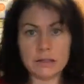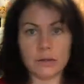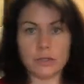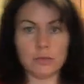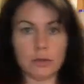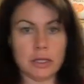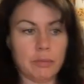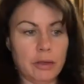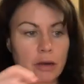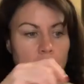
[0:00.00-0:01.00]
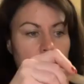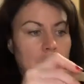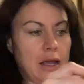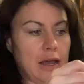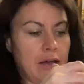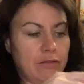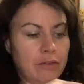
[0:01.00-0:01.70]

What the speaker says: so you split the peanut butter in half,